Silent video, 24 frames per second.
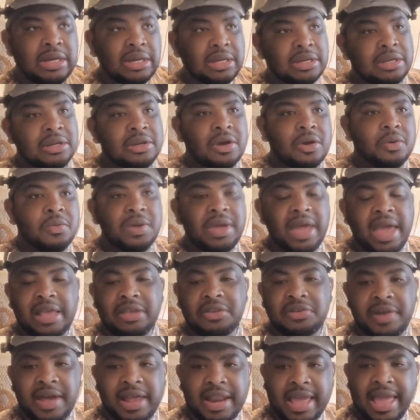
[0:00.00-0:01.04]
We
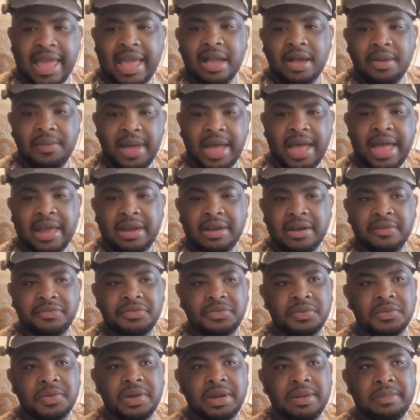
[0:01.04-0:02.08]
try to hang them high enough
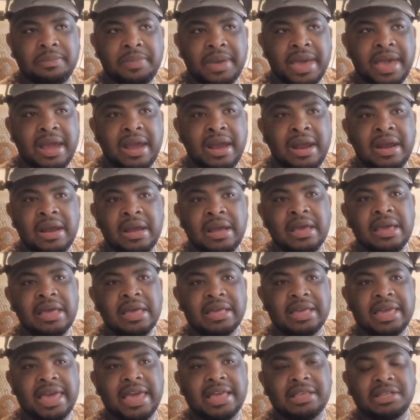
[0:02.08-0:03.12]
to where the bear
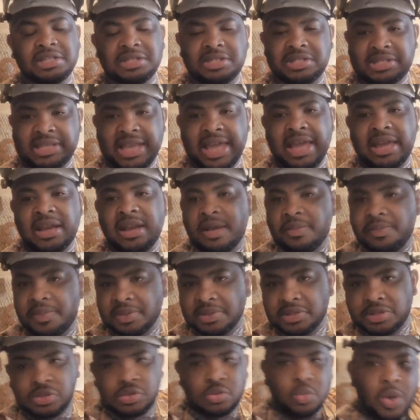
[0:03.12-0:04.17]
can't just stand up
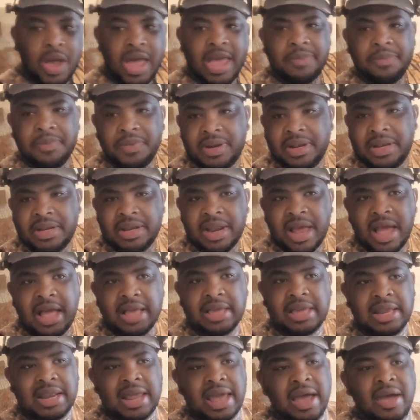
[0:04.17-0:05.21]
and swipe it and
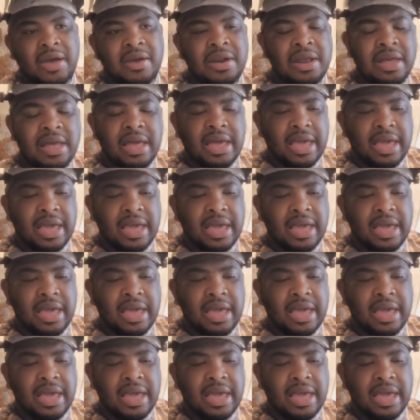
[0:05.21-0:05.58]
knock it out.